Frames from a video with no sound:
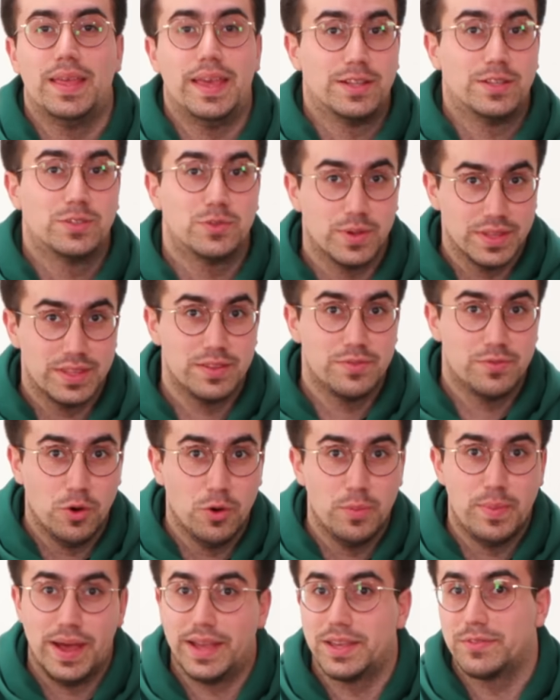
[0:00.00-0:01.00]
A
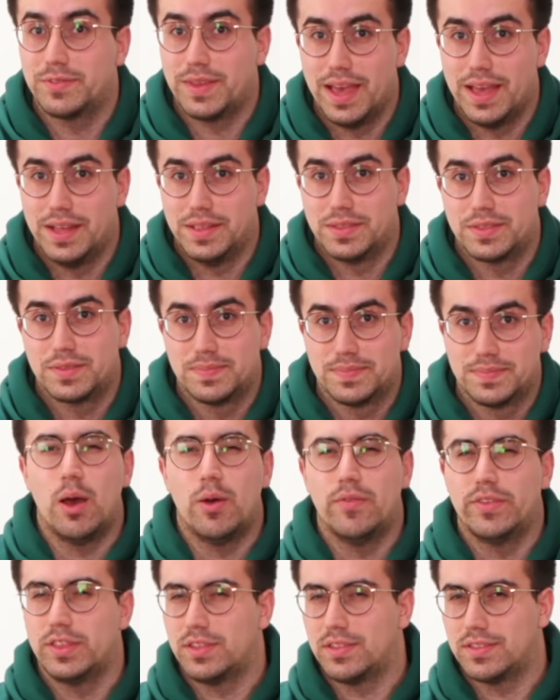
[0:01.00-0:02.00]
24-pack of cans.
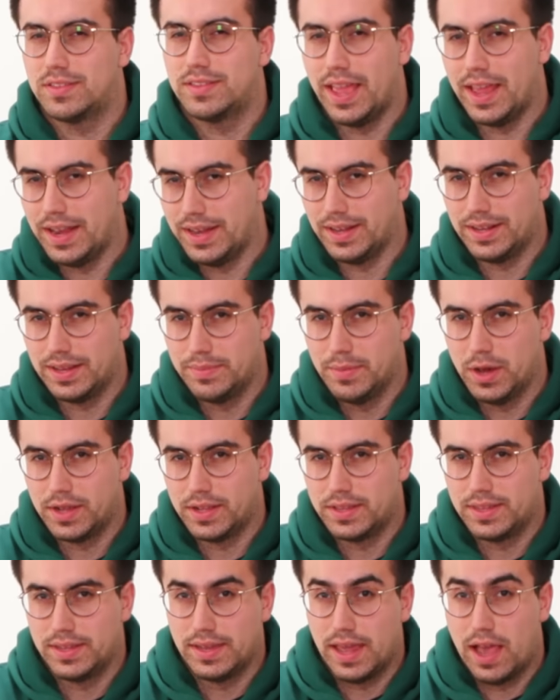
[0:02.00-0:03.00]
However, this is technically
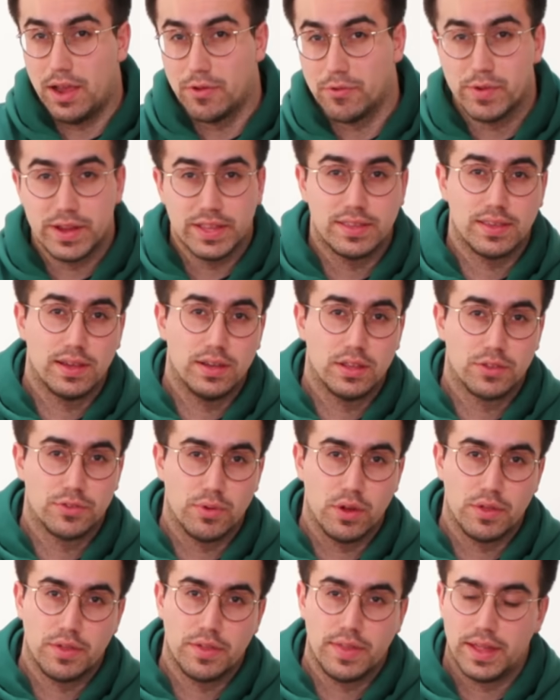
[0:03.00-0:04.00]
marketed at retailers
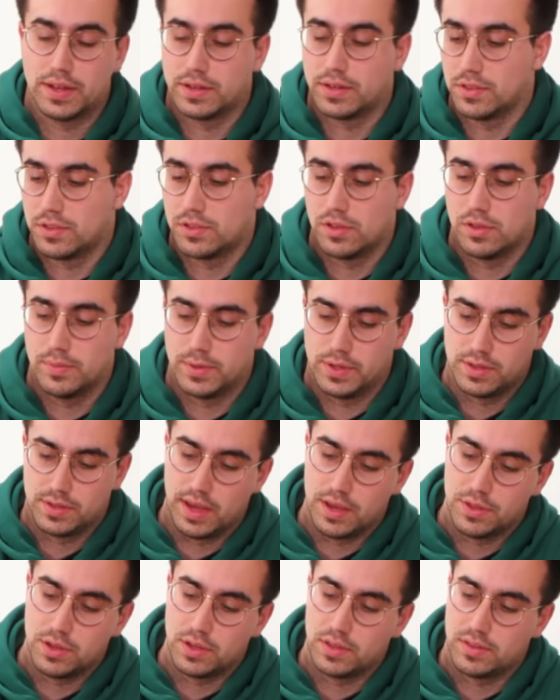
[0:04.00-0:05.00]
rather than consumers,
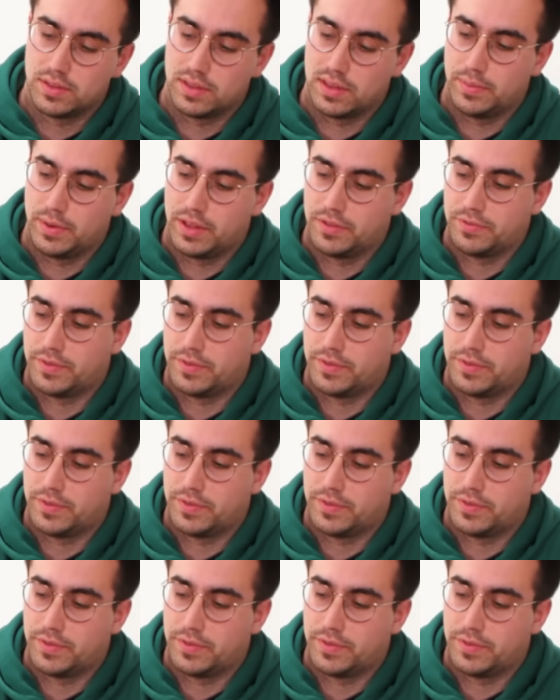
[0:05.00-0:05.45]
as you can see by the